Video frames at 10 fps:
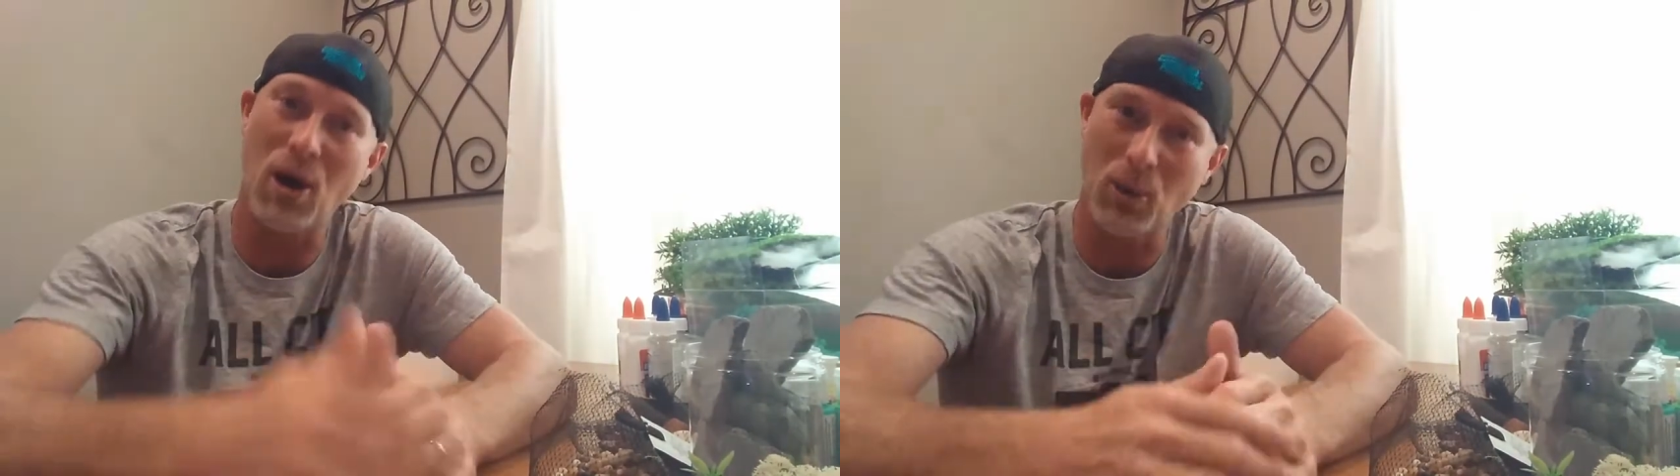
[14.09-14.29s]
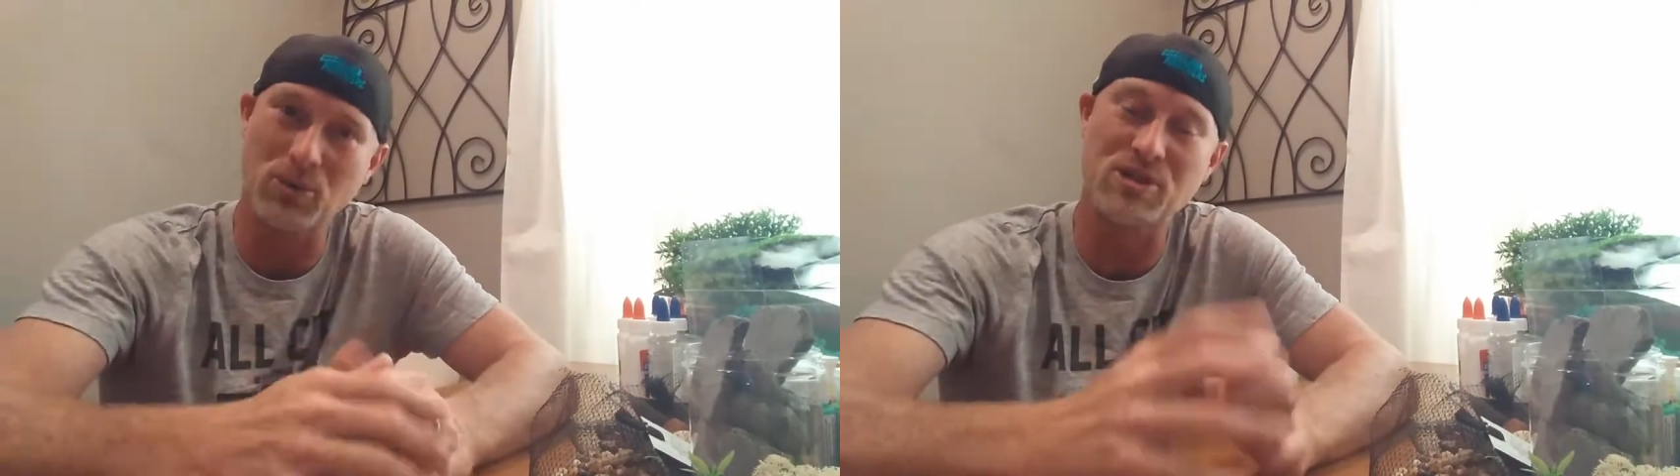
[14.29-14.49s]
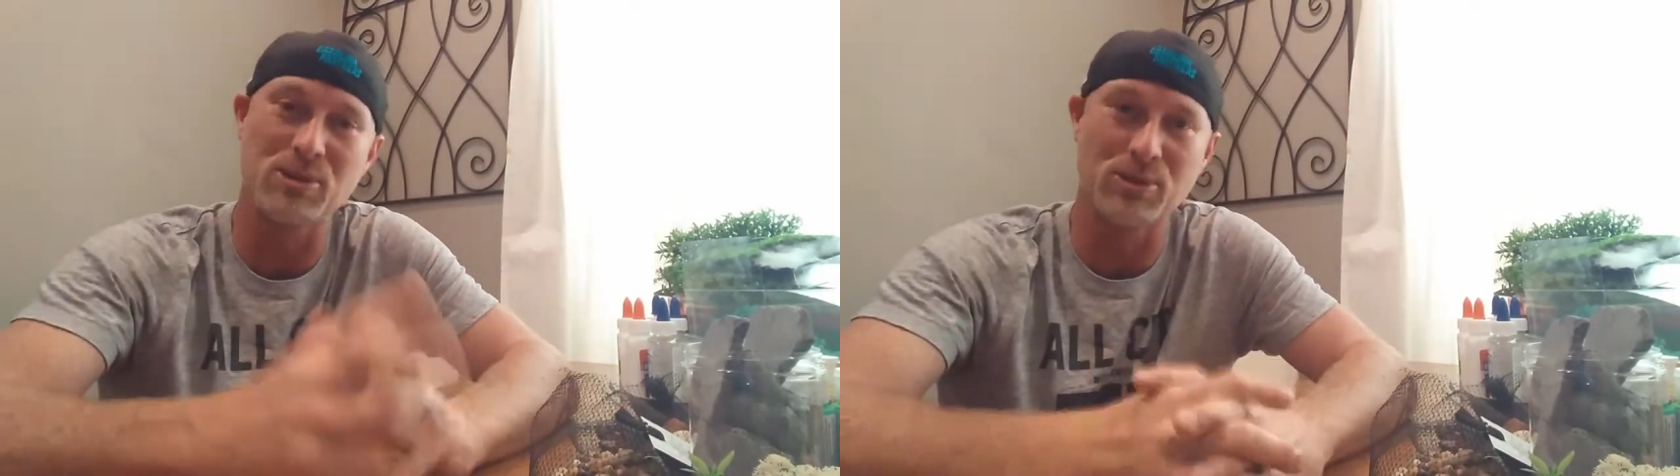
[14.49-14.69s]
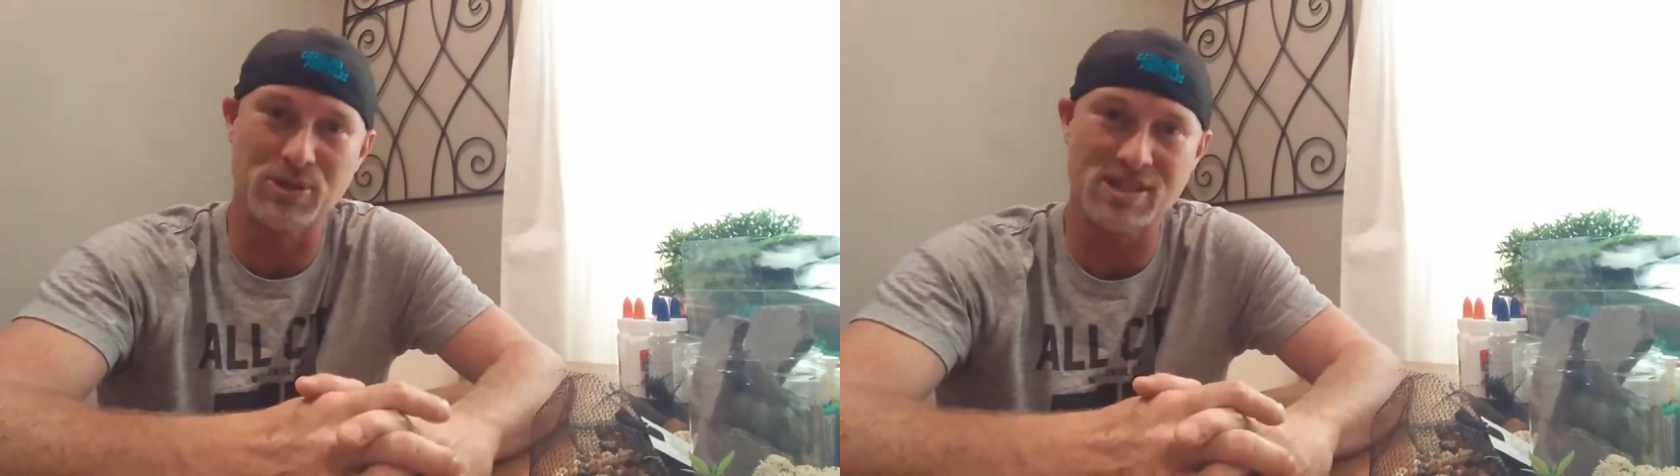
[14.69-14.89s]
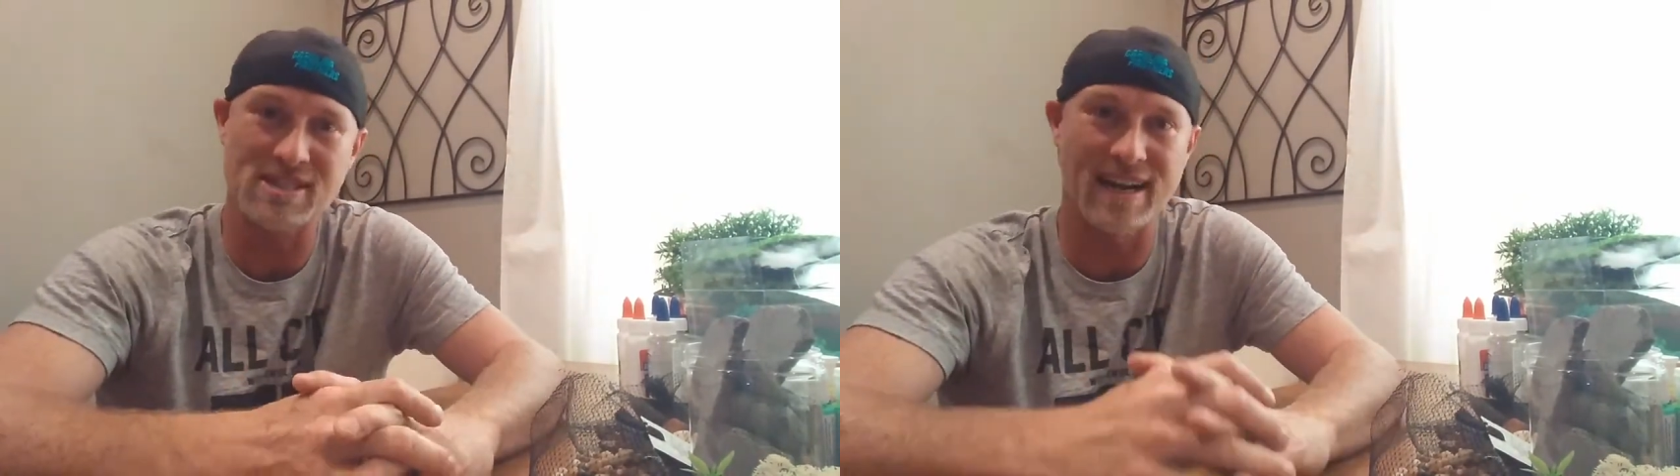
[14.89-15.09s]
old
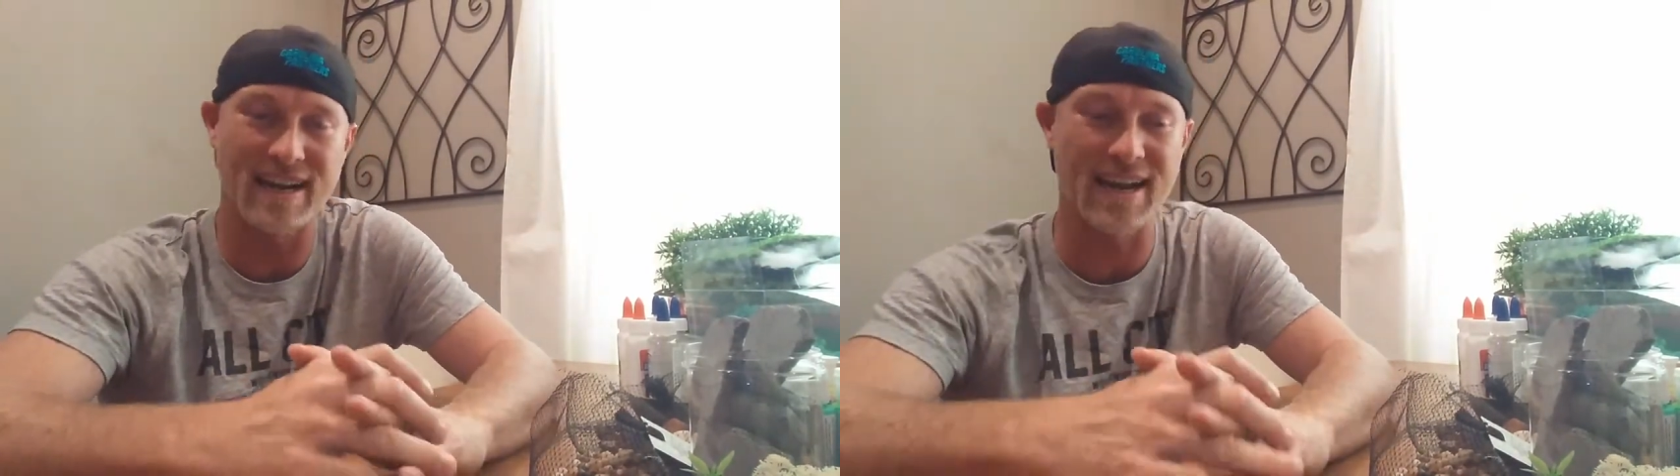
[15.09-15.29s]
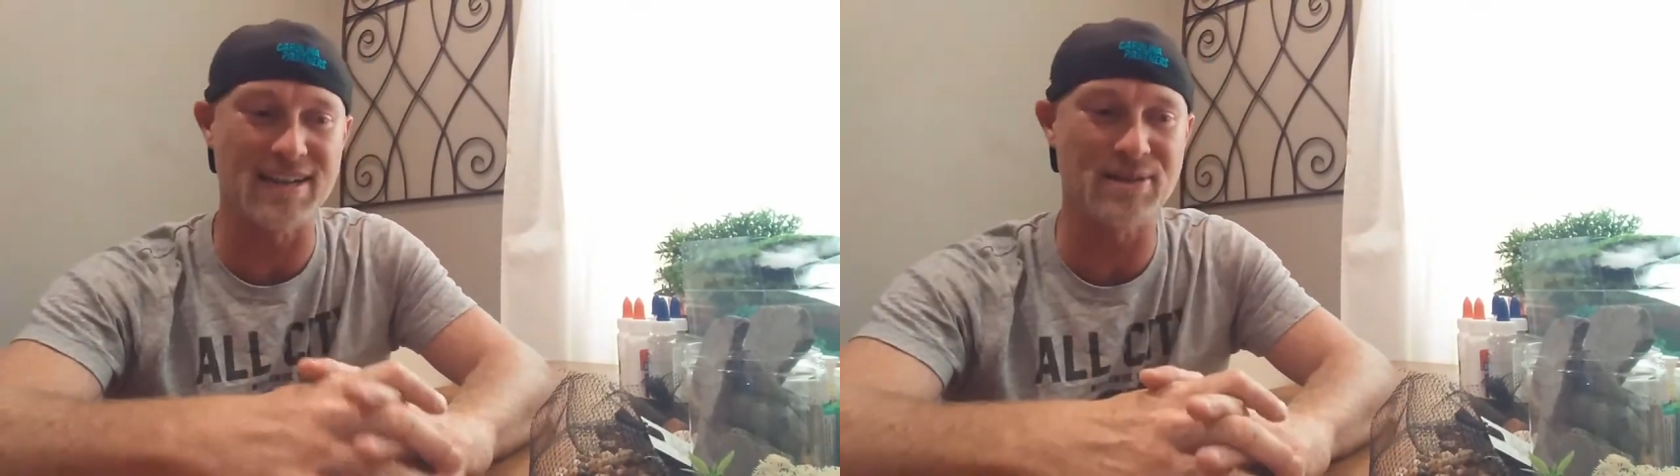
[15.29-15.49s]
school, just like I